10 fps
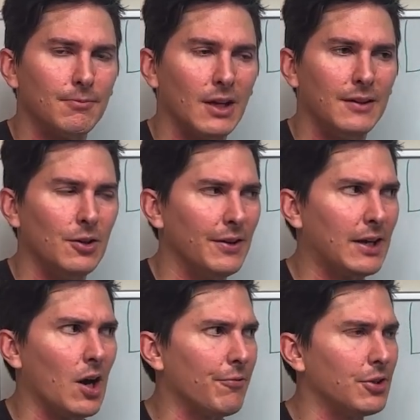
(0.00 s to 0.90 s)
You know, they
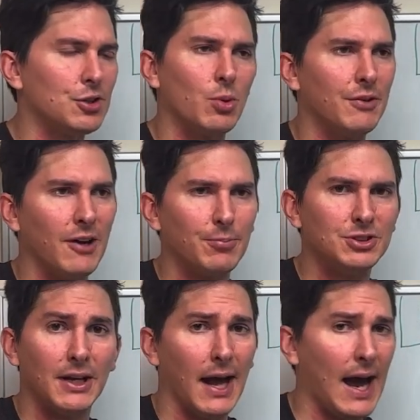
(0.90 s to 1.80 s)
could offer you a
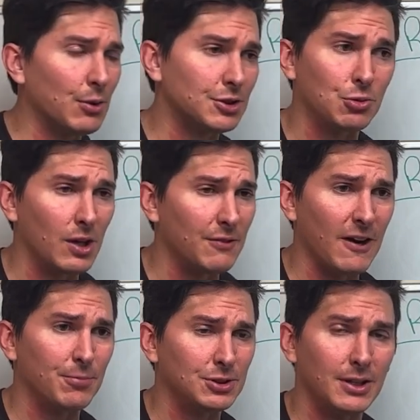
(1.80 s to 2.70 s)
25%. I was a
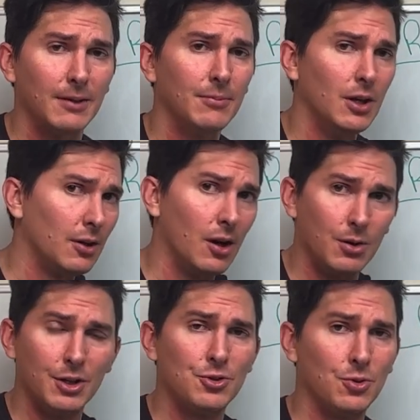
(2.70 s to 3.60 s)
25%
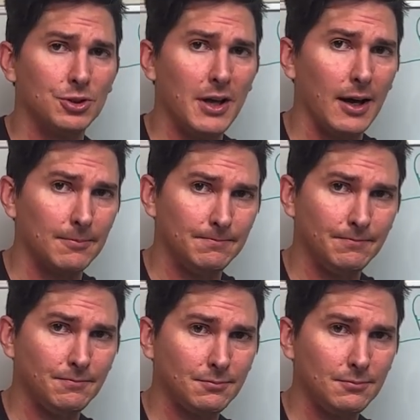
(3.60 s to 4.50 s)
going into Georgia Tech
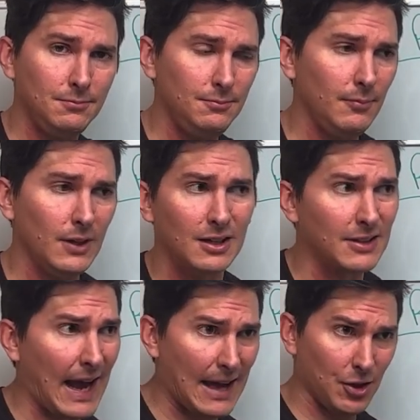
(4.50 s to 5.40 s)
because
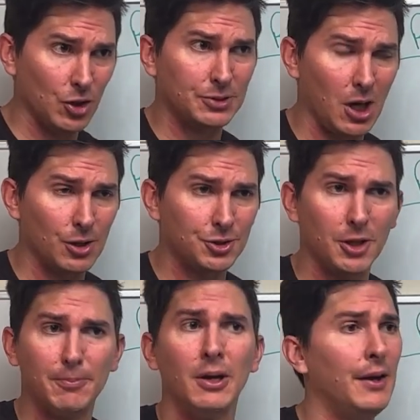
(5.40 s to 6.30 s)
I had the Hope
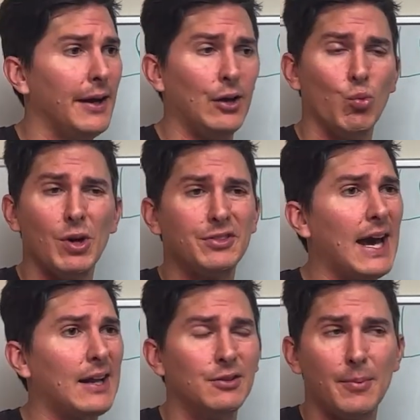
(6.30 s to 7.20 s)
Scholarship. And with
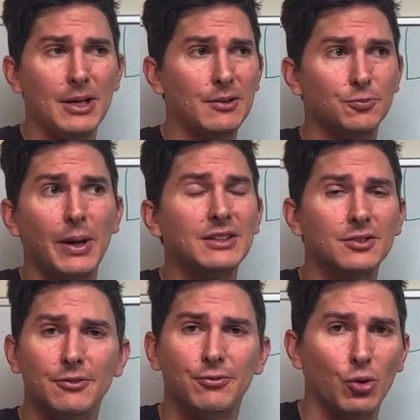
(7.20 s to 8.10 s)
that, I mean, it was
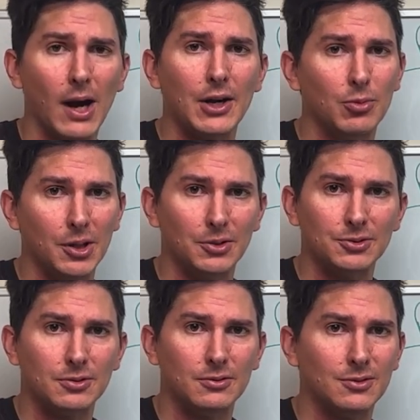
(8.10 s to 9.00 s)
basically a full ride
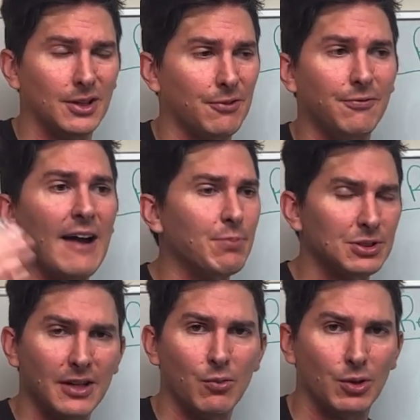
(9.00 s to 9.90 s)
almost. It was like
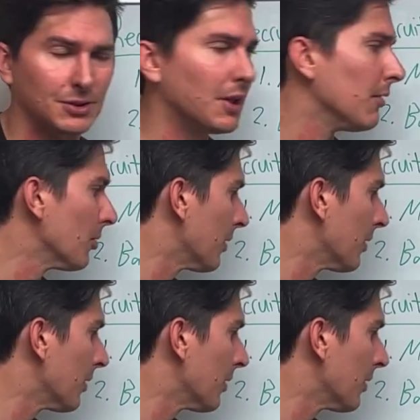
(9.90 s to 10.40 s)
5% wasn't covered.